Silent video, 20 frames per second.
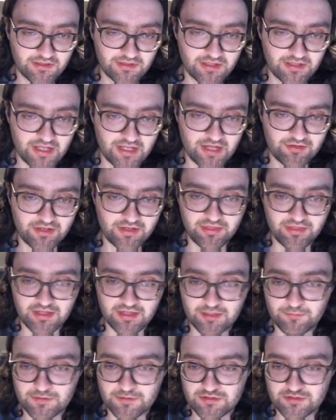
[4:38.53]
Here I
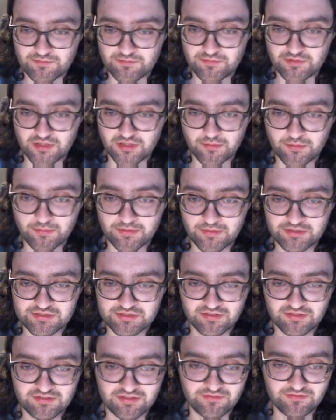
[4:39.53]
think we should probably
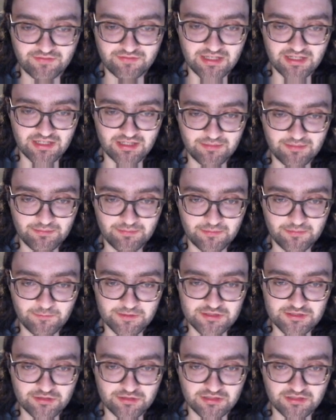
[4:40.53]
just develop.
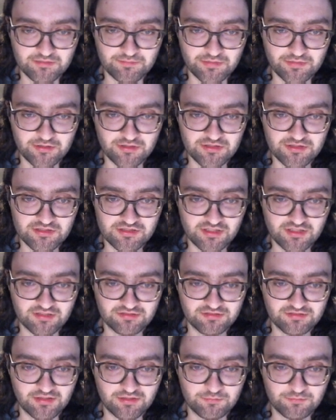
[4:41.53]
We shouldn't push,
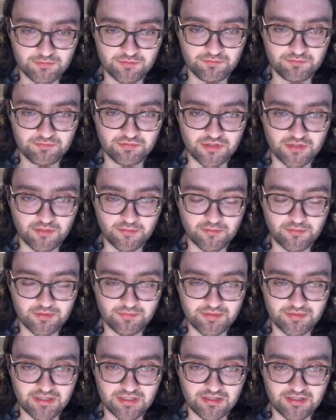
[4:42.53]
as it would probably
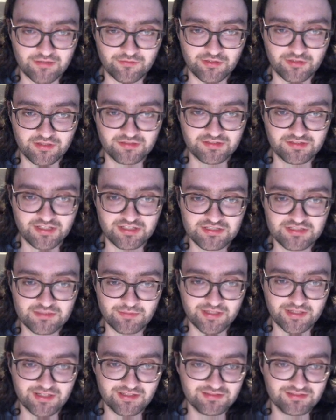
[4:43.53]
be an overextension
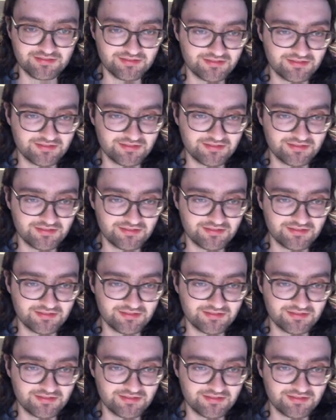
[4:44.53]
by us.